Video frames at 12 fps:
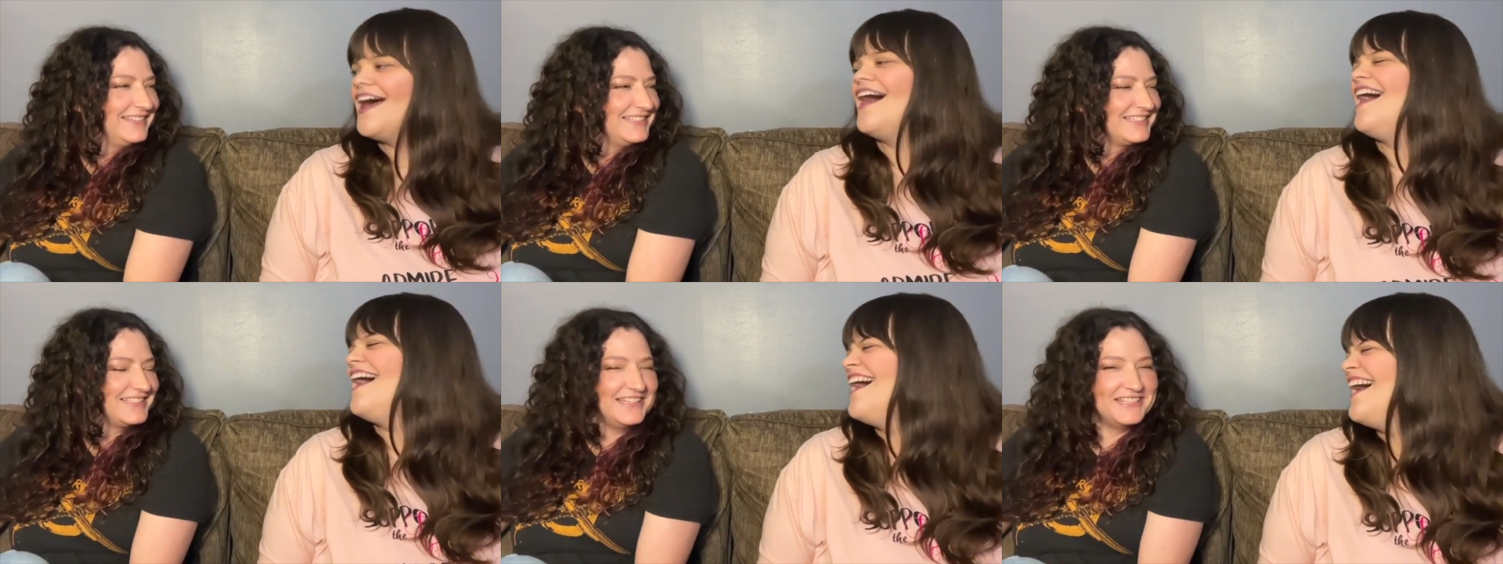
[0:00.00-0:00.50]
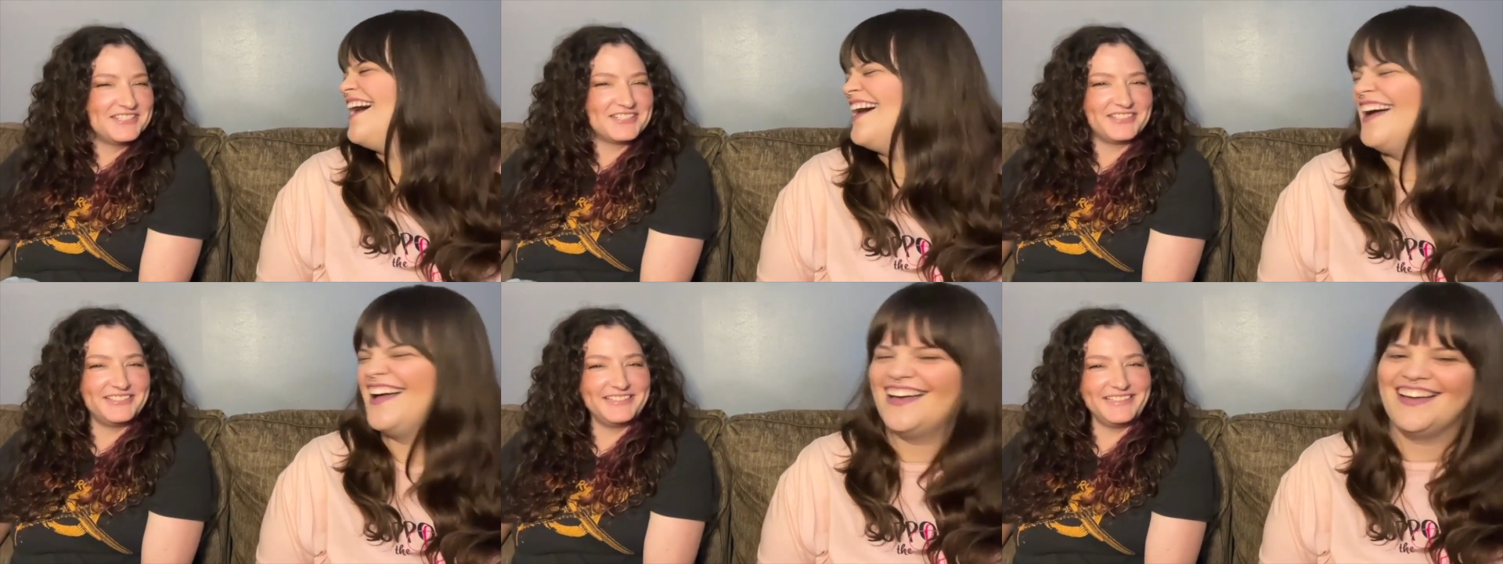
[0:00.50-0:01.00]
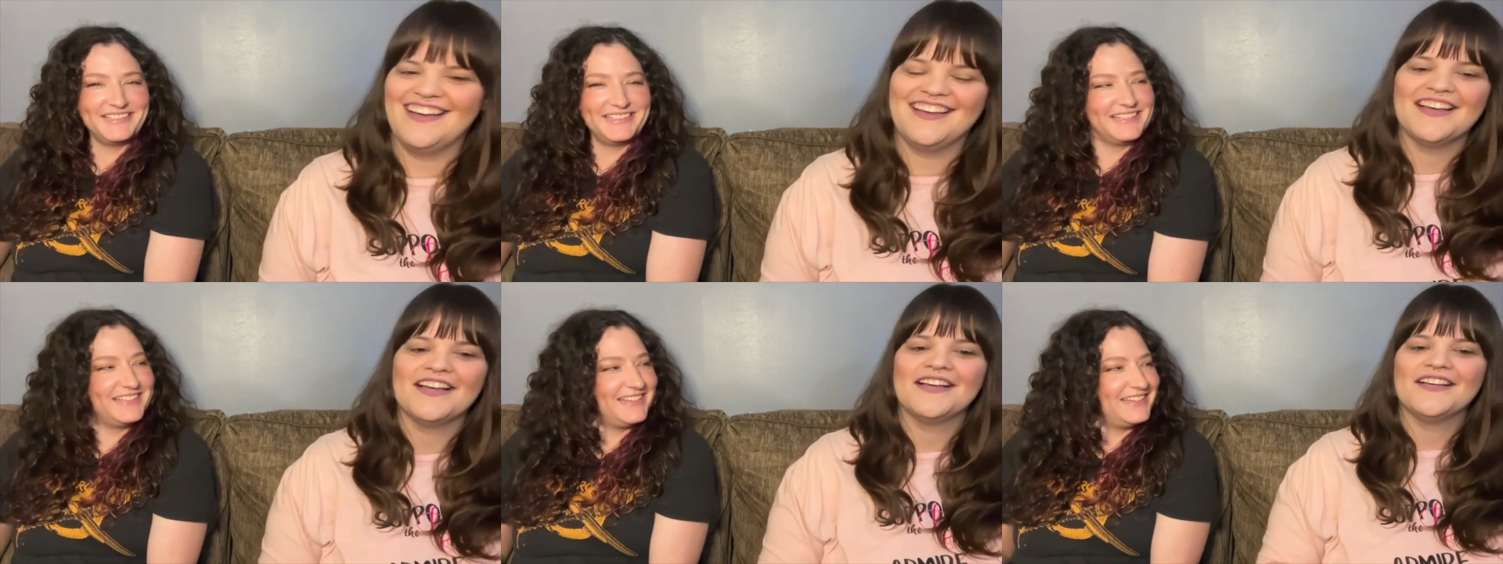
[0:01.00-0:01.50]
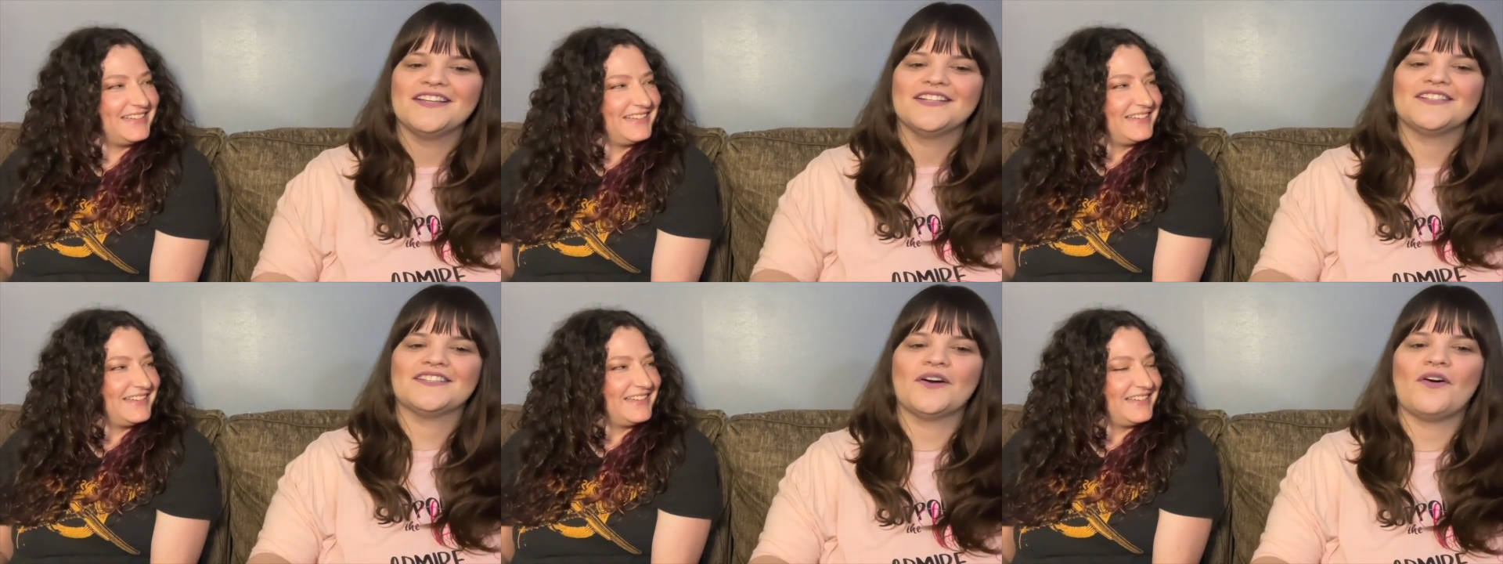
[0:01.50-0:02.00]
Speaker 1: essentially.
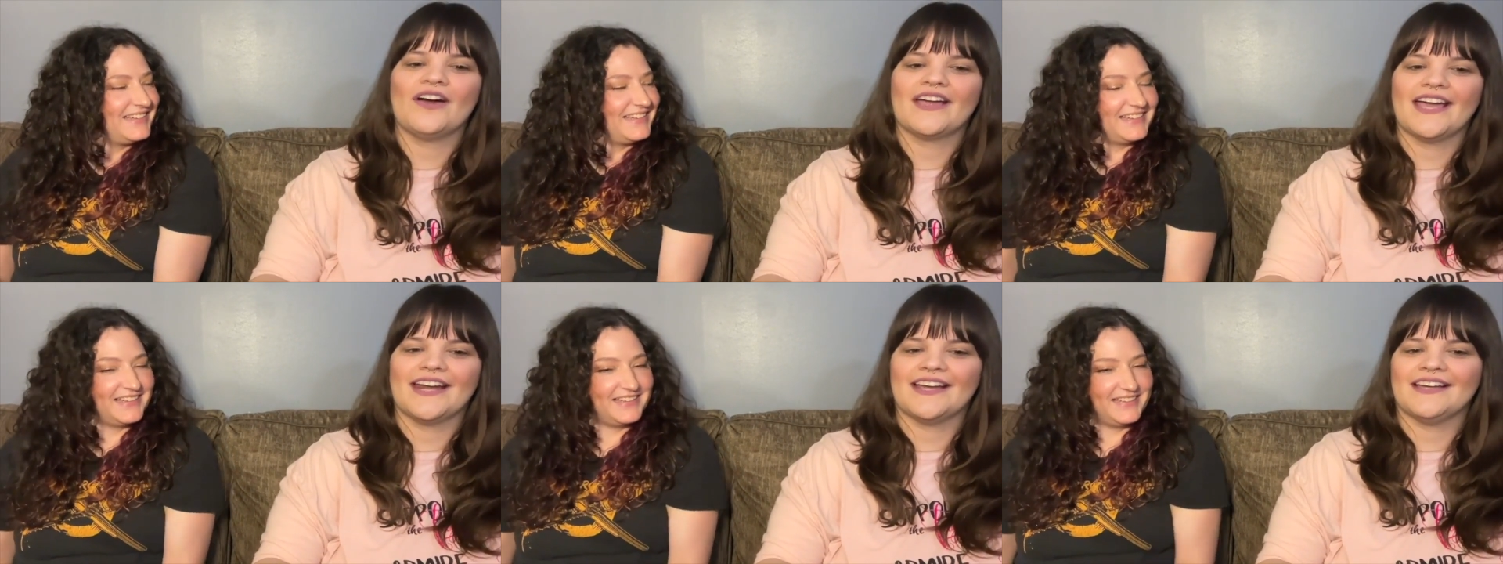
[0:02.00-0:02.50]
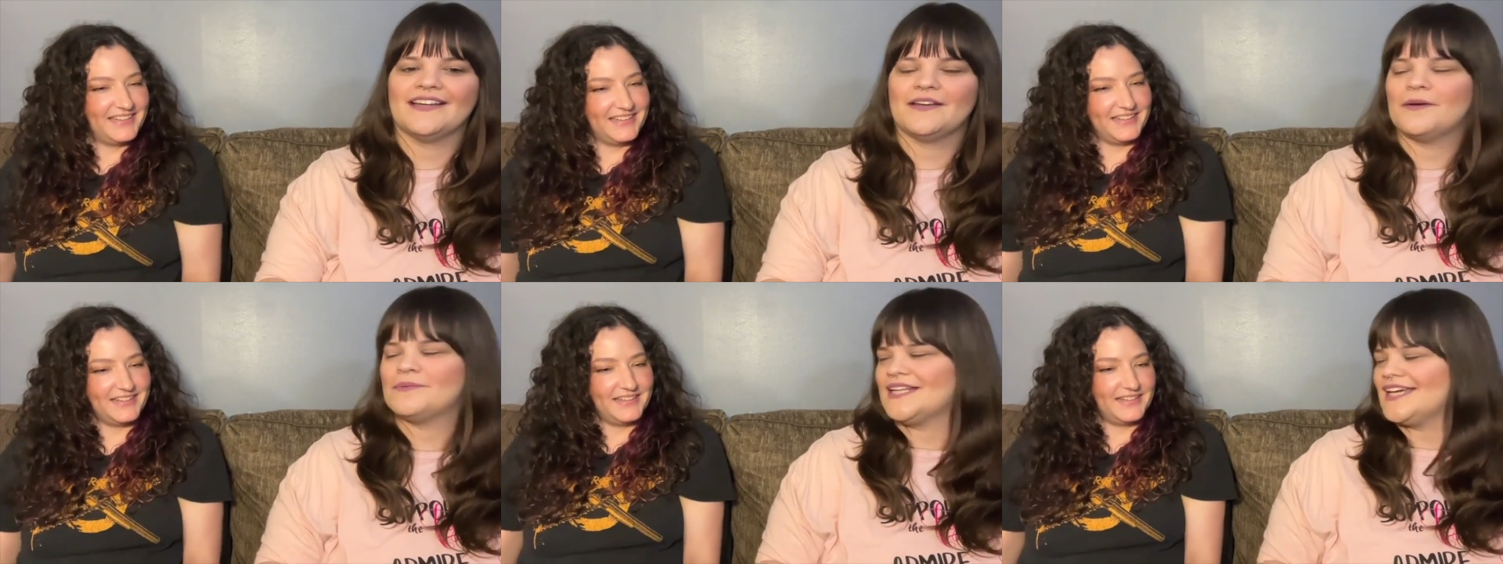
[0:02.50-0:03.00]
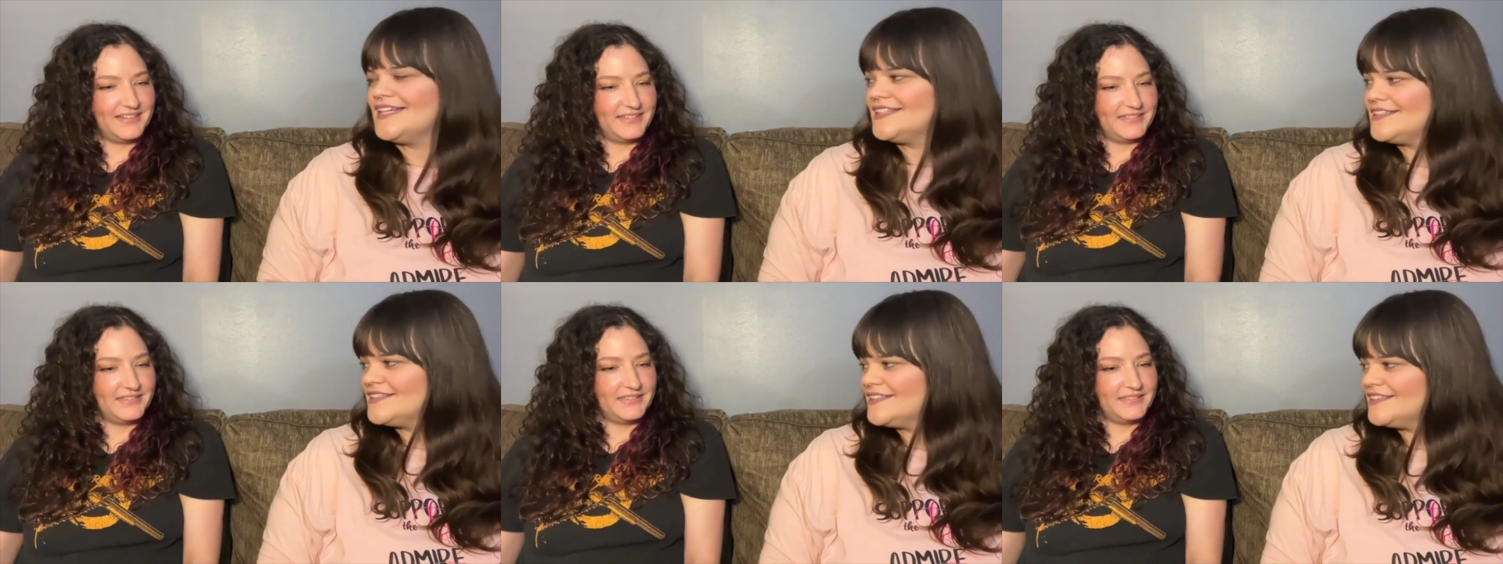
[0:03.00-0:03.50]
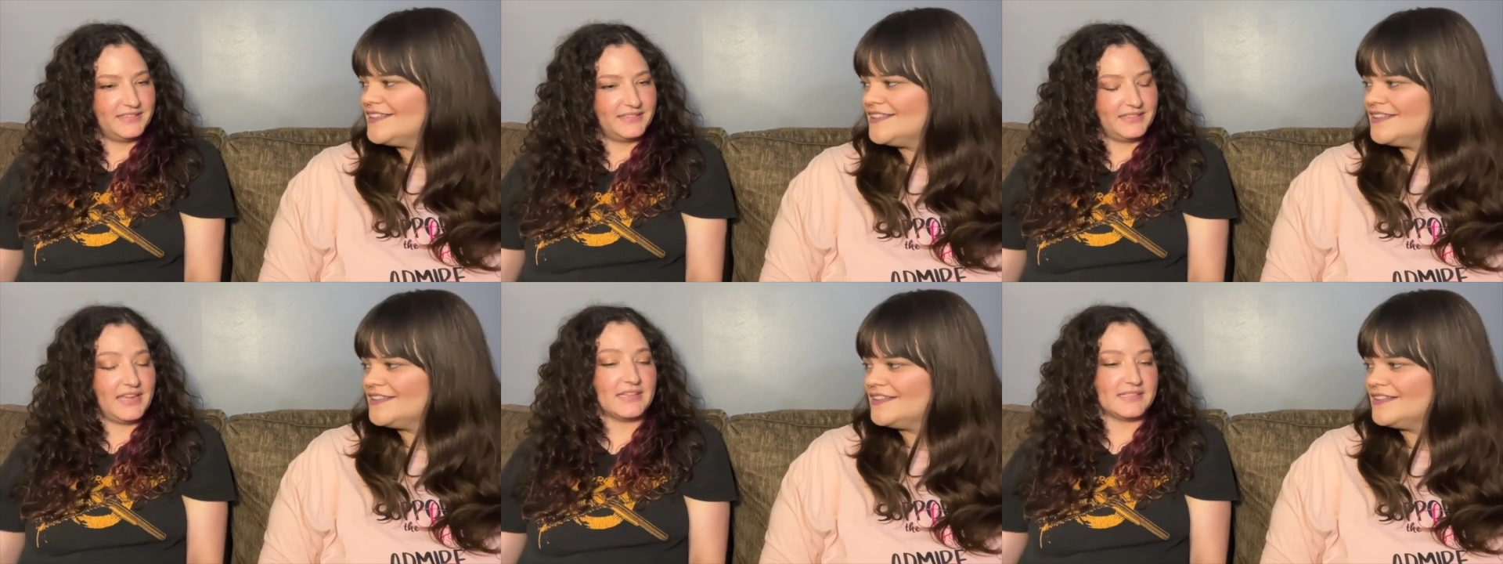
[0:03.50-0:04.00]
So Arcadia, a place.
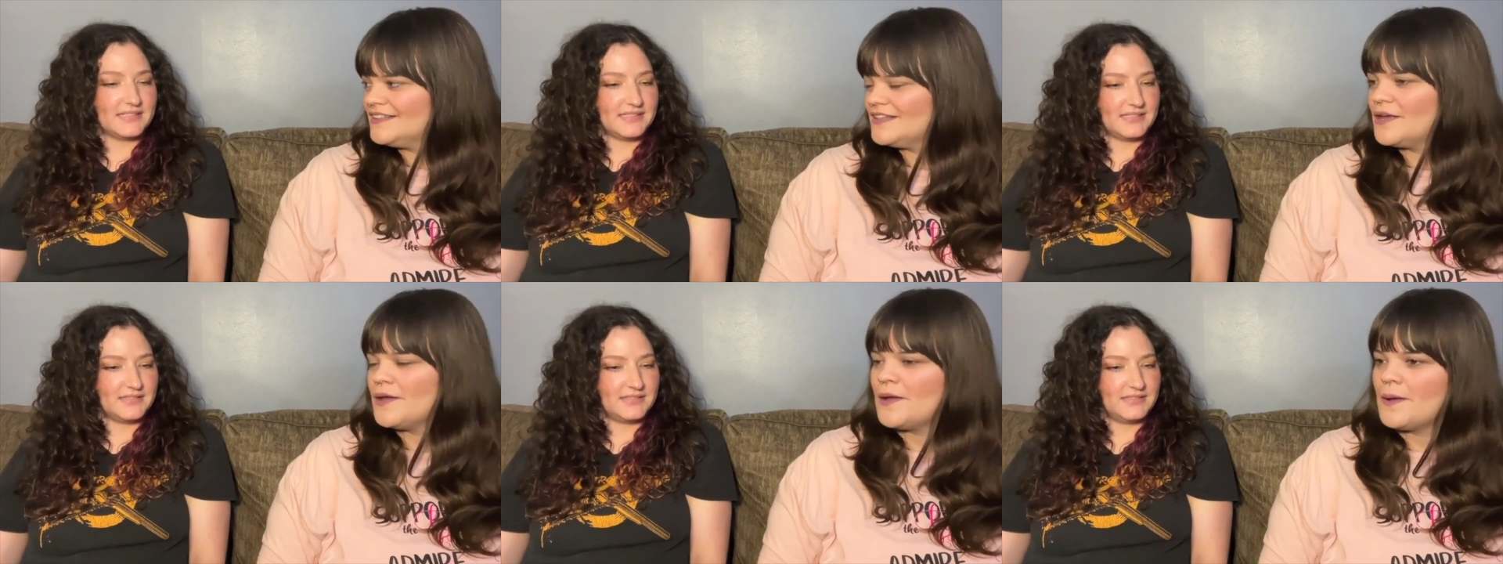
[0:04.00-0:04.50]
Yes.